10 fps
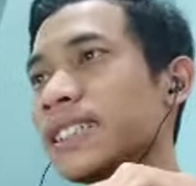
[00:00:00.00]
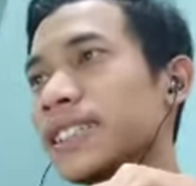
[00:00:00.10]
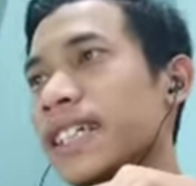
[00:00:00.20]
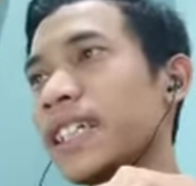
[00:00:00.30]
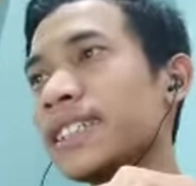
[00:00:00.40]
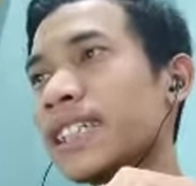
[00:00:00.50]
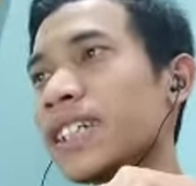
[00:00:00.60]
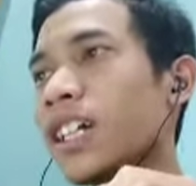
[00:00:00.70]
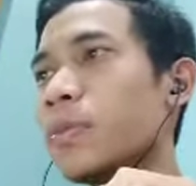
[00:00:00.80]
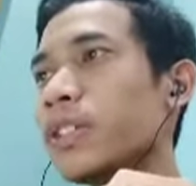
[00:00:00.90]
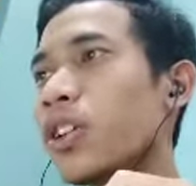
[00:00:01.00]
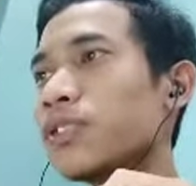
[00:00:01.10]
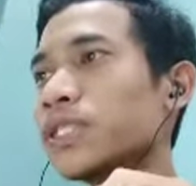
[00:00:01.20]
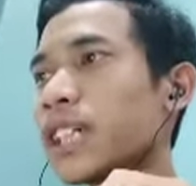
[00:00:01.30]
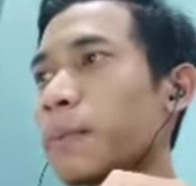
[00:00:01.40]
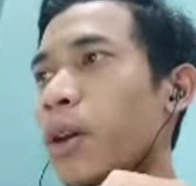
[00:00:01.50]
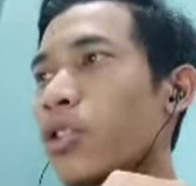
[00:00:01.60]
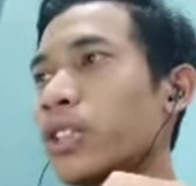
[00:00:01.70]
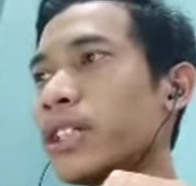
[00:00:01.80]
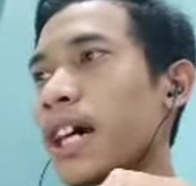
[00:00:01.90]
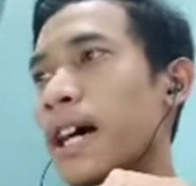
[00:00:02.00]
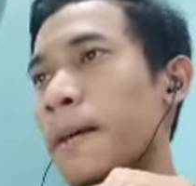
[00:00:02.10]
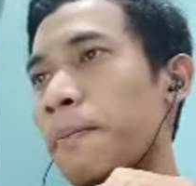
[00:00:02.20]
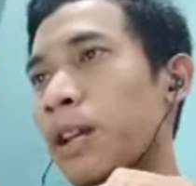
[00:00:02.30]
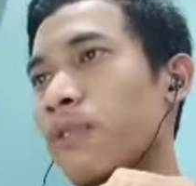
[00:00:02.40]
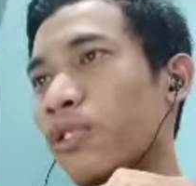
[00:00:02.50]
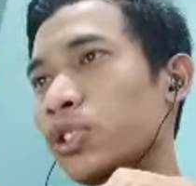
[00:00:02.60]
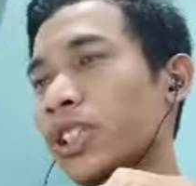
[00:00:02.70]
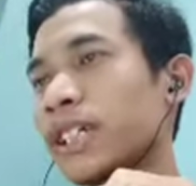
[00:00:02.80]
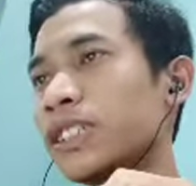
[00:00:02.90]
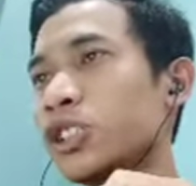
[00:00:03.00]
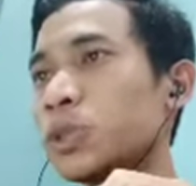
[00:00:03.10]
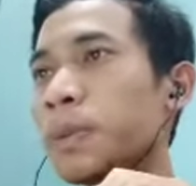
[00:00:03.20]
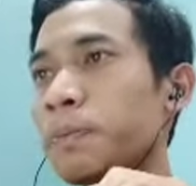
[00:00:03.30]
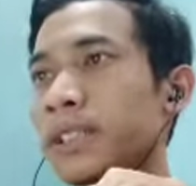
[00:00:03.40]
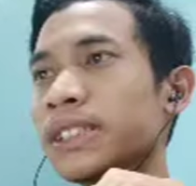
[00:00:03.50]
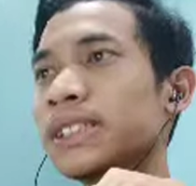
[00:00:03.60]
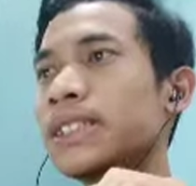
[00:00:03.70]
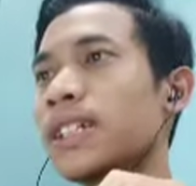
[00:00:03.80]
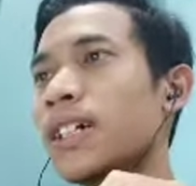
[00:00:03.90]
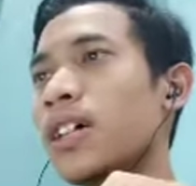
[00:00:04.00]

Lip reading: Standard size aluminum oxide powder are applied for general use purpose.